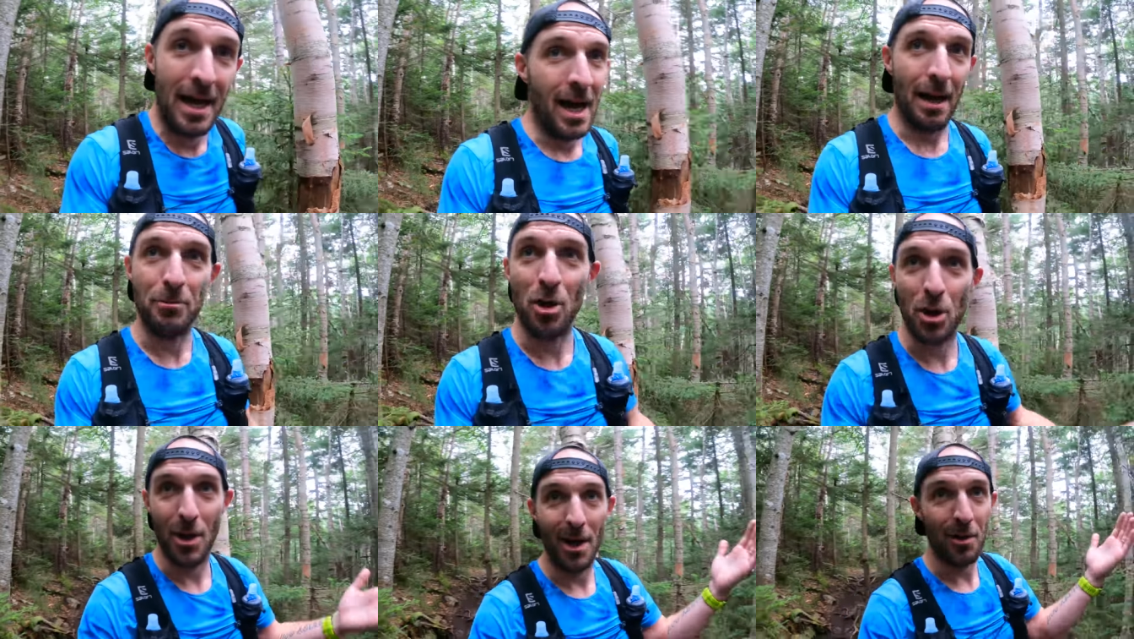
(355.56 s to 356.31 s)
I'm
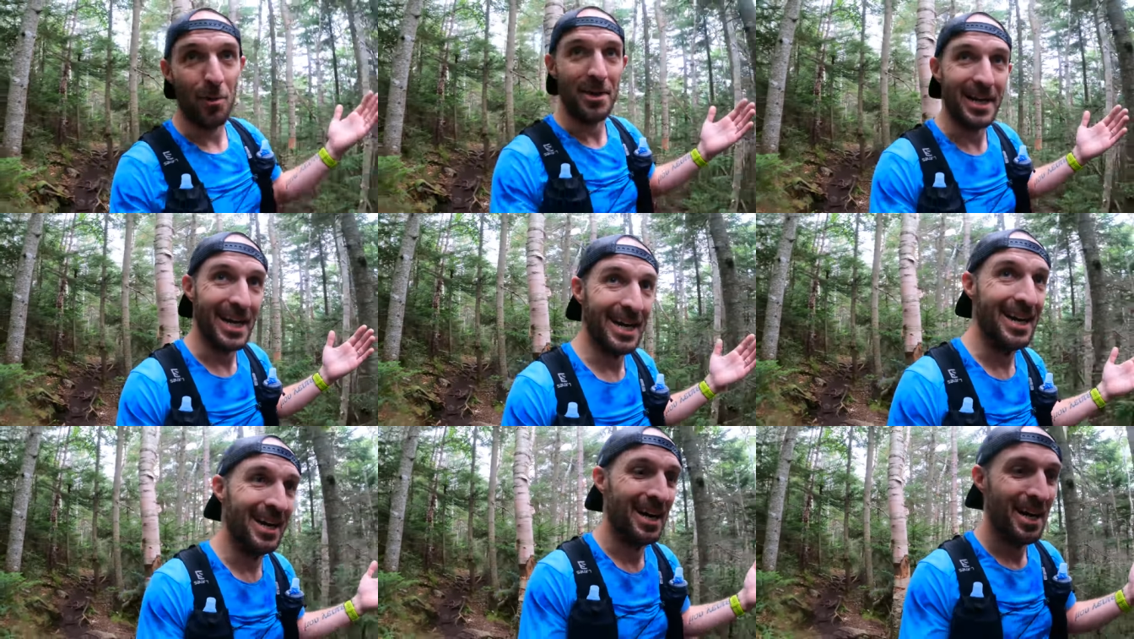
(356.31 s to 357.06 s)
just sharing what, uh,
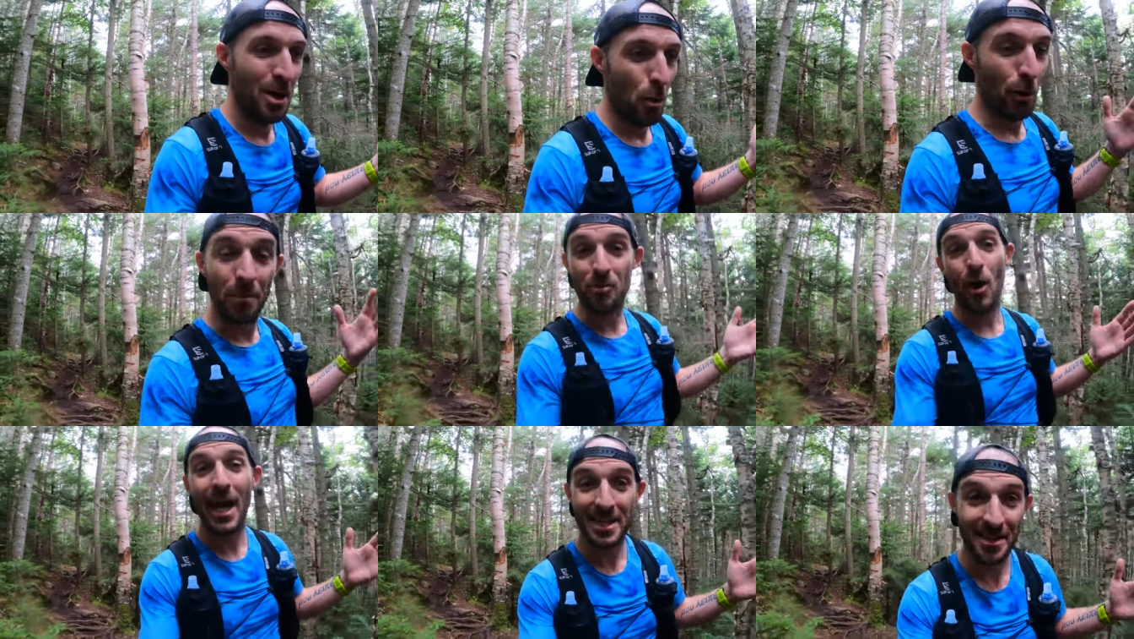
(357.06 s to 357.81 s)
what I'm
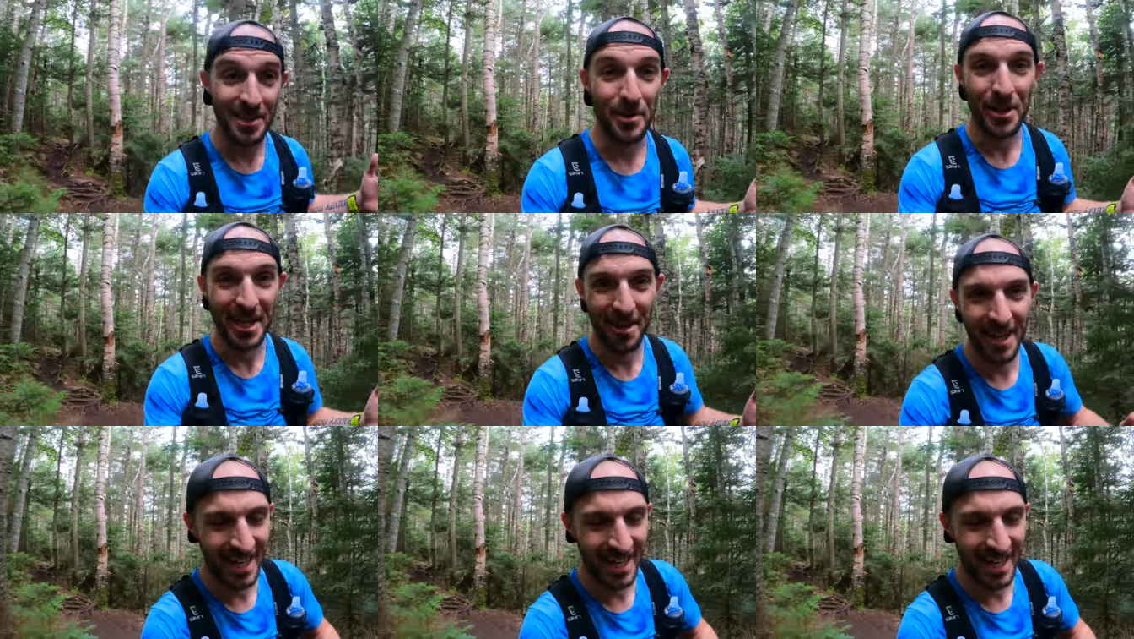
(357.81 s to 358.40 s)
trying to do here.